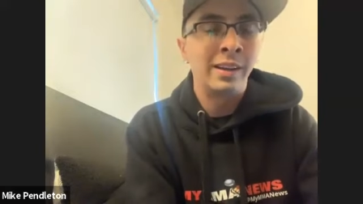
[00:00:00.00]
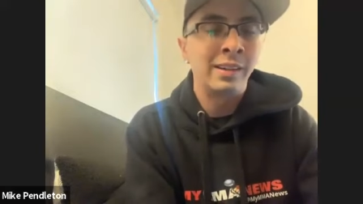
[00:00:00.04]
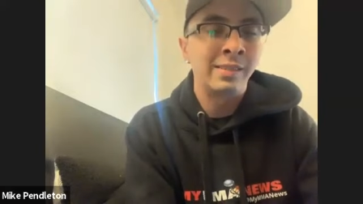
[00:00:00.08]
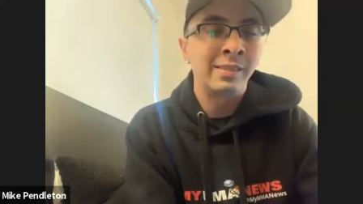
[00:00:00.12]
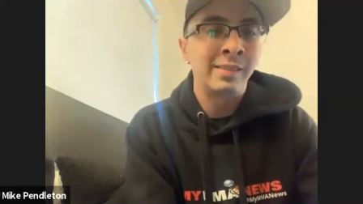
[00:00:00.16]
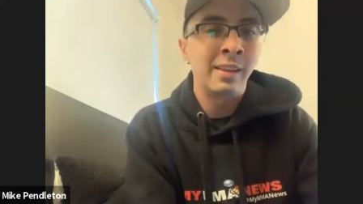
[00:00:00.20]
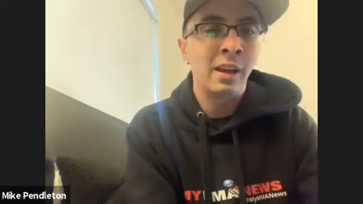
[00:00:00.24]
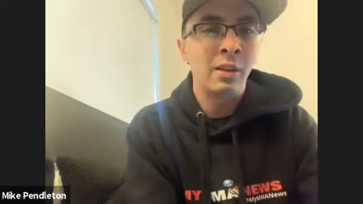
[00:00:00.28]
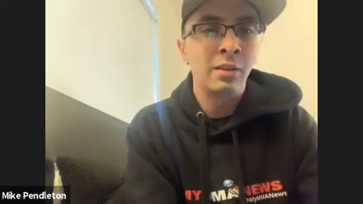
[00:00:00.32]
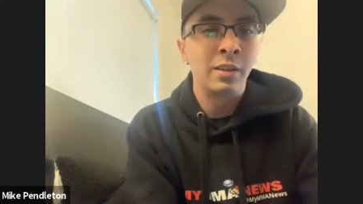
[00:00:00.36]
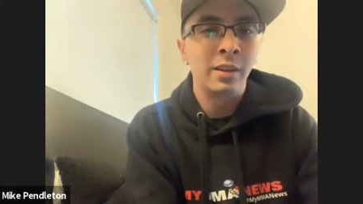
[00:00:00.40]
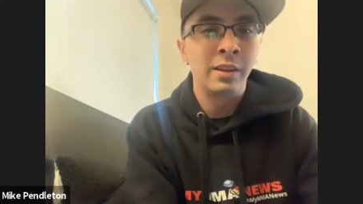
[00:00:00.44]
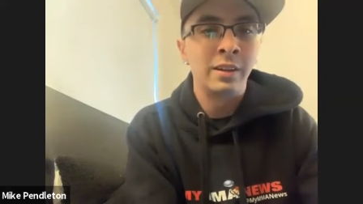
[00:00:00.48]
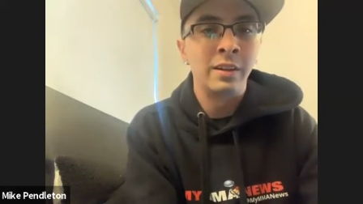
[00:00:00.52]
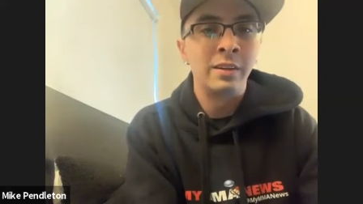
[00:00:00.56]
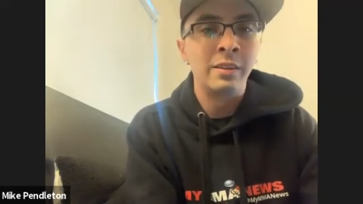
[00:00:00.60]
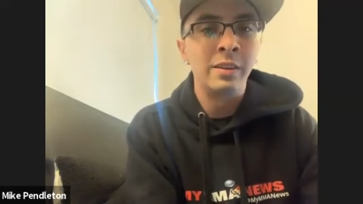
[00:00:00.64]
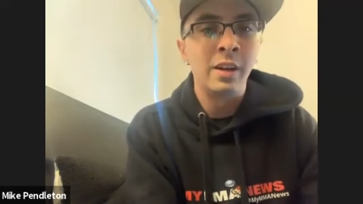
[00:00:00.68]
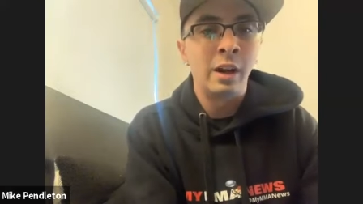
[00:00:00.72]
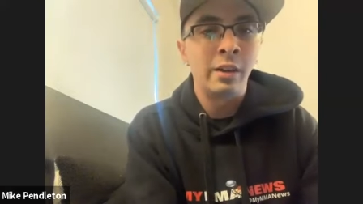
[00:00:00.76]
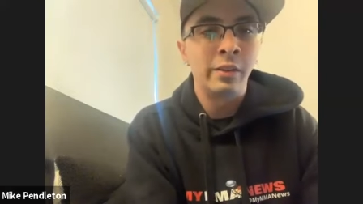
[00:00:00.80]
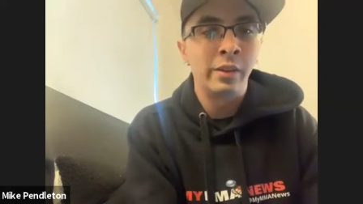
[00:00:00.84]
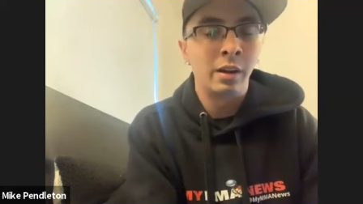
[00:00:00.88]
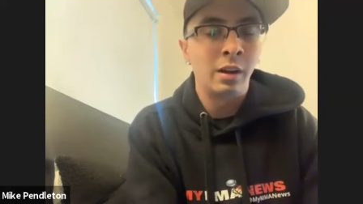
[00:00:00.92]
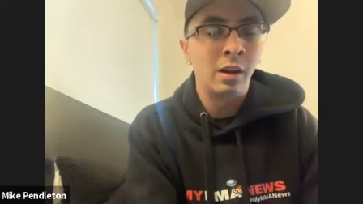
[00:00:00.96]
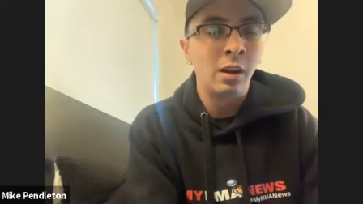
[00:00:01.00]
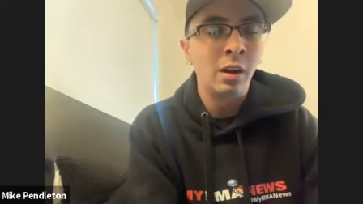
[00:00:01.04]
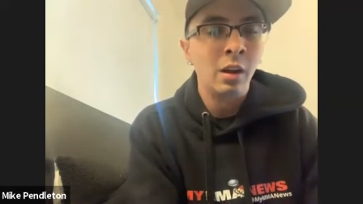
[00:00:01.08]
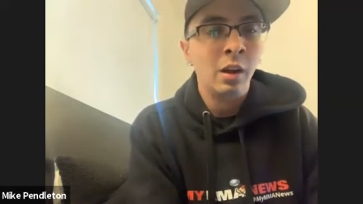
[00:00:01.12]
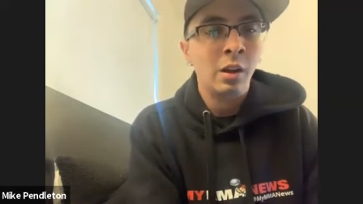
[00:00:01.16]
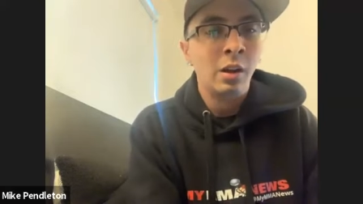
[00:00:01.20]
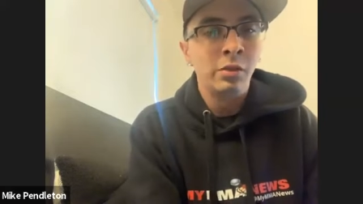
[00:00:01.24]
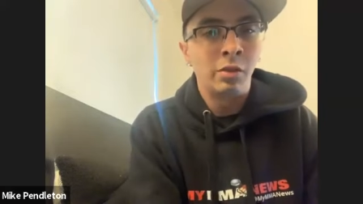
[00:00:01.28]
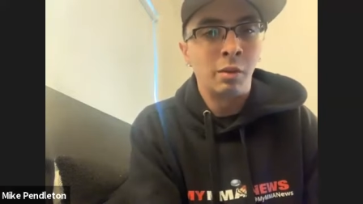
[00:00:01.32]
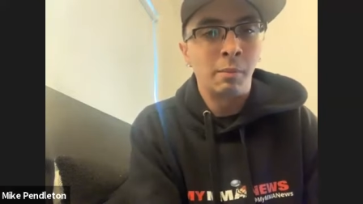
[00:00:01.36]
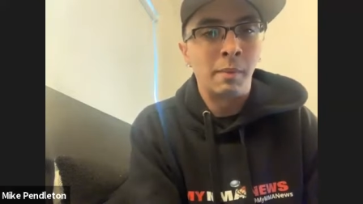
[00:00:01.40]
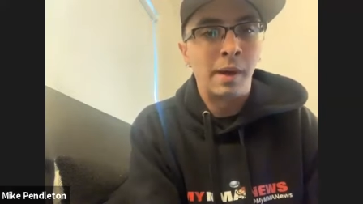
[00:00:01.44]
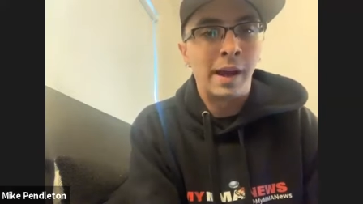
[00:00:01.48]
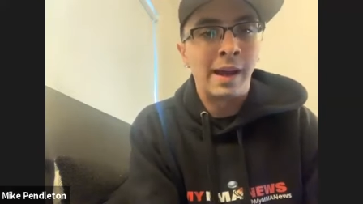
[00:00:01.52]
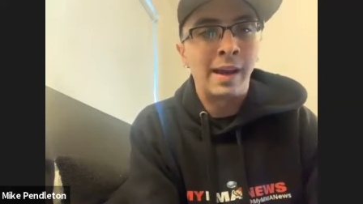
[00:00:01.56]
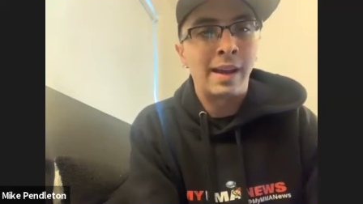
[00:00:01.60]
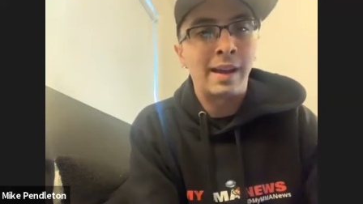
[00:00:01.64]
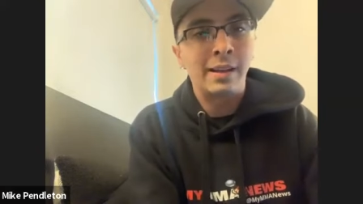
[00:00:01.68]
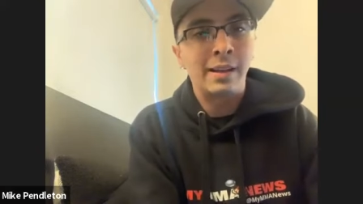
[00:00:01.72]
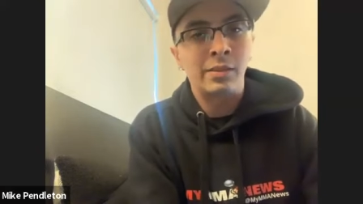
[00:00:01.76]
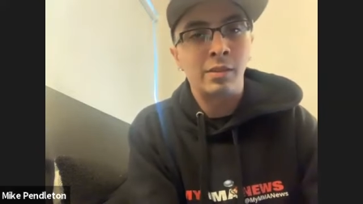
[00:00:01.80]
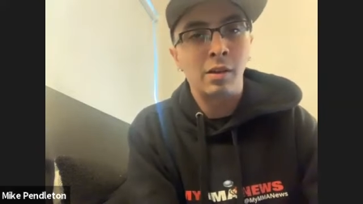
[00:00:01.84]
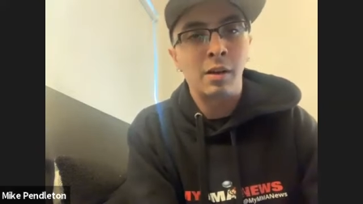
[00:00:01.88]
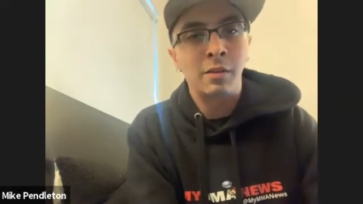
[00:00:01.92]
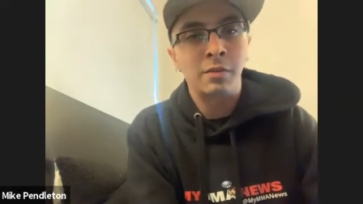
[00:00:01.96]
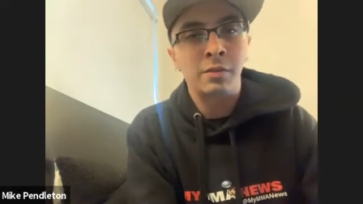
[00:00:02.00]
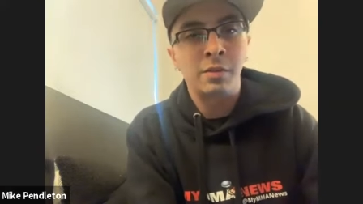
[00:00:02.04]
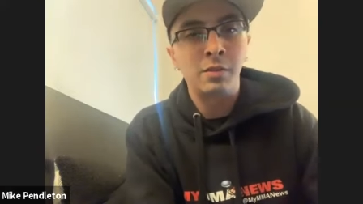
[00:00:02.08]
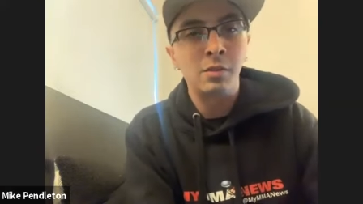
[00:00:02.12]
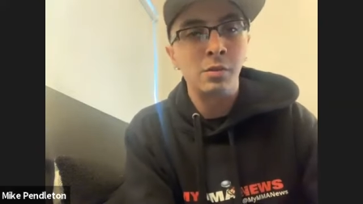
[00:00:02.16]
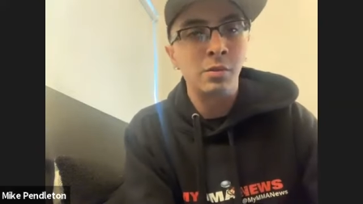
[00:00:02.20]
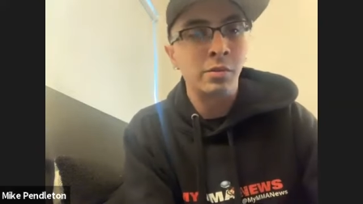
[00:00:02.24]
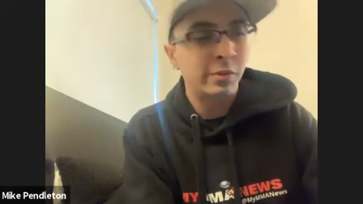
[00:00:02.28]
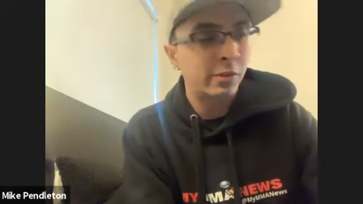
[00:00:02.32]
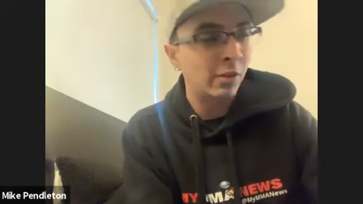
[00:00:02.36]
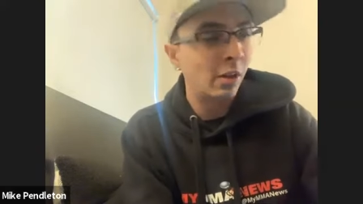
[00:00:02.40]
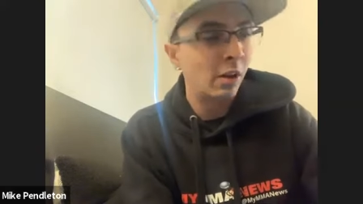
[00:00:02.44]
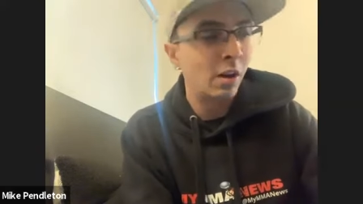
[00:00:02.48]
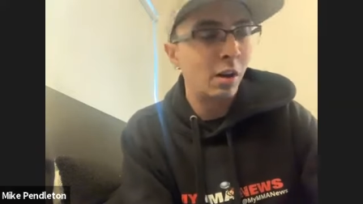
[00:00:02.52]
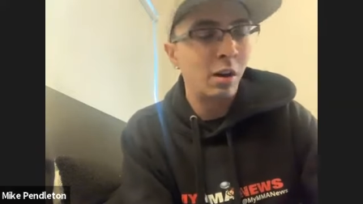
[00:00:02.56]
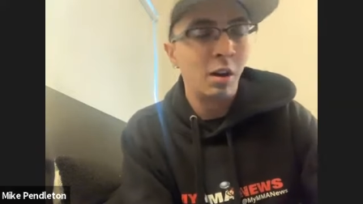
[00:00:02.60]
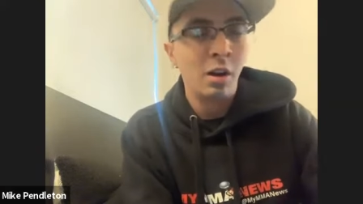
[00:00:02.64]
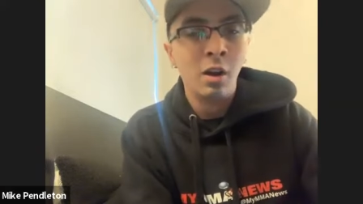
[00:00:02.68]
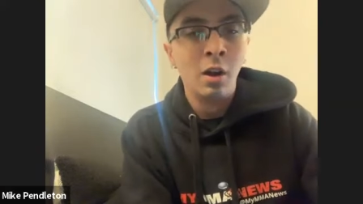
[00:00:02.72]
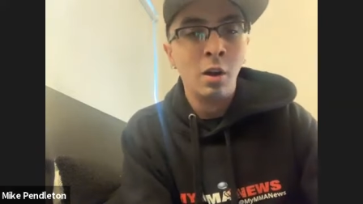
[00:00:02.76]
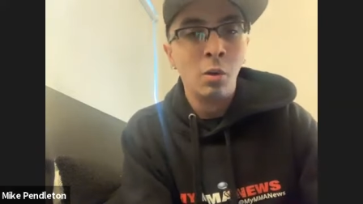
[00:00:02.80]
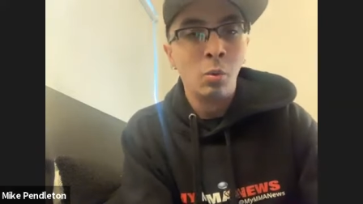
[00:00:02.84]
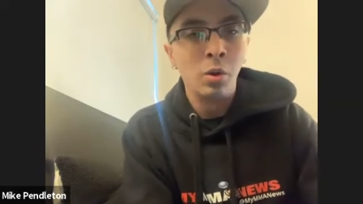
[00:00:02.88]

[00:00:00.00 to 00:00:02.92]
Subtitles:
excelled in another. So my hat's off to you, sir.